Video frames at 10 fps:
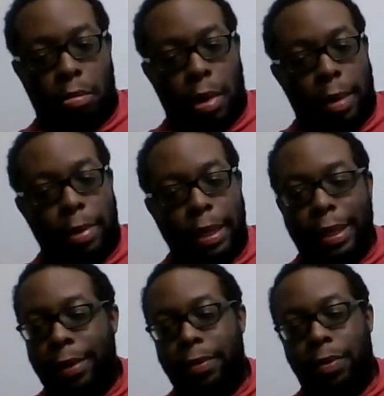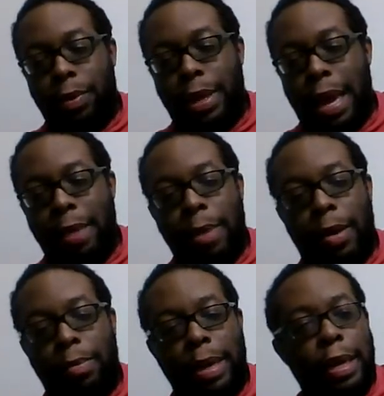I believe we came
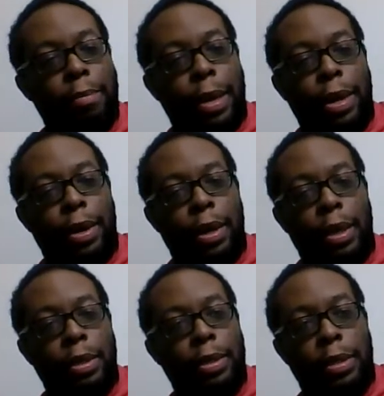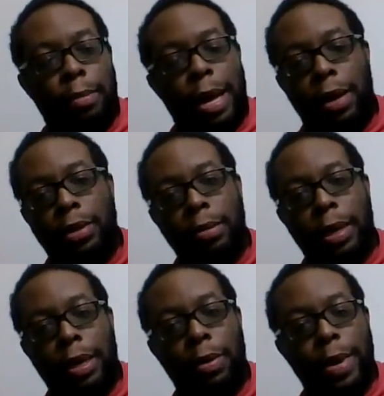out playing better, and somehow, some
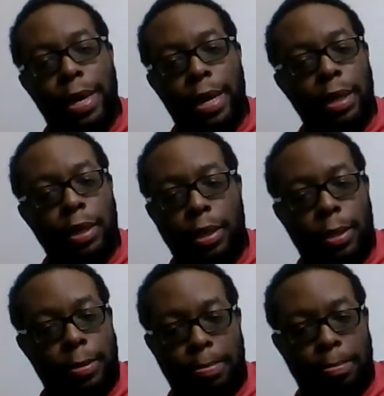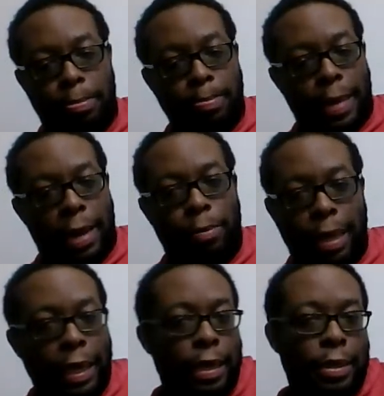kind of way, they just
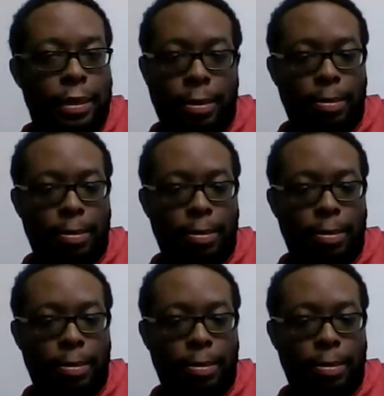outplayed us.